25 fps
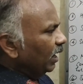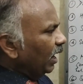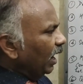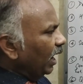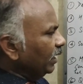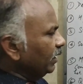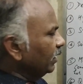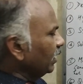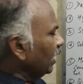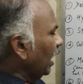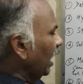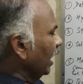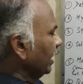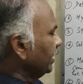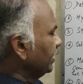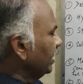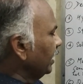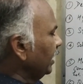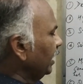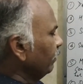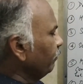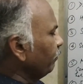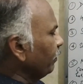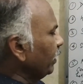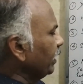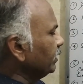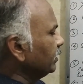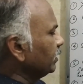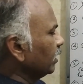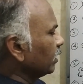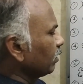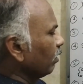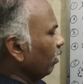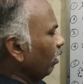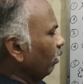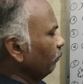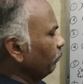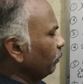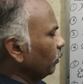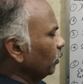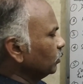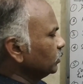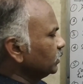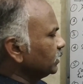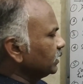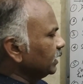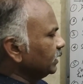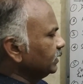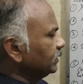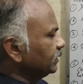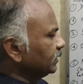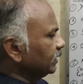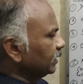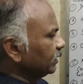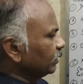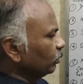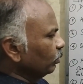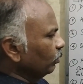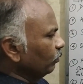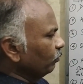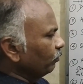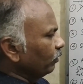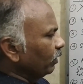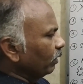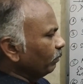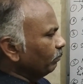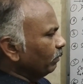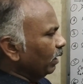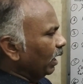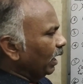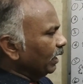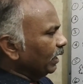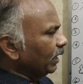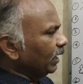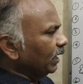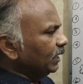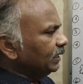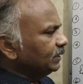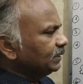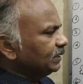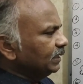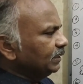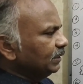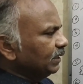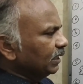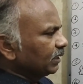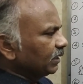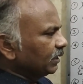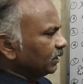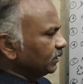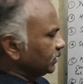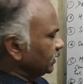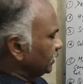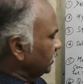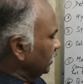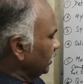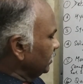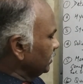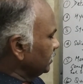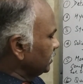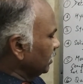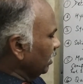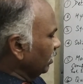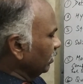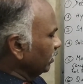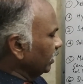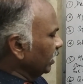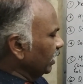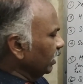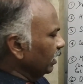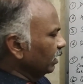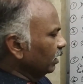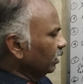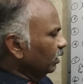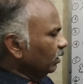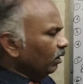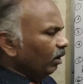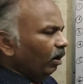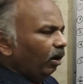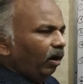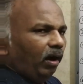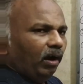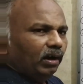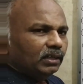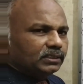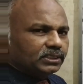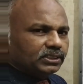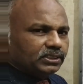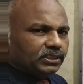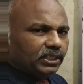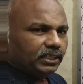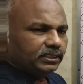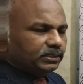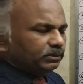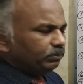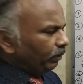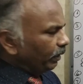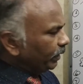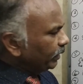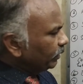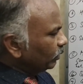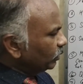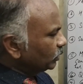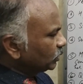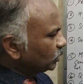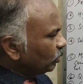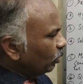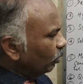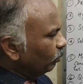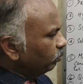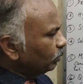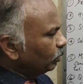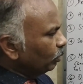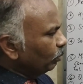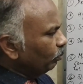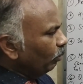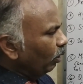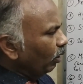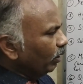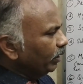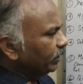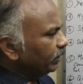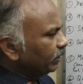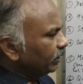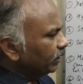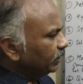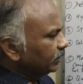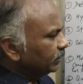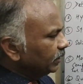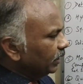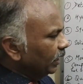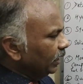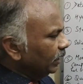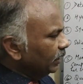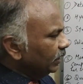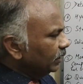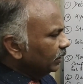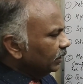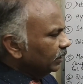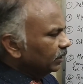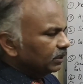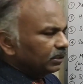and identifying the compounds in situ from analyzing the crystals on a hot stage microscope to monitoring the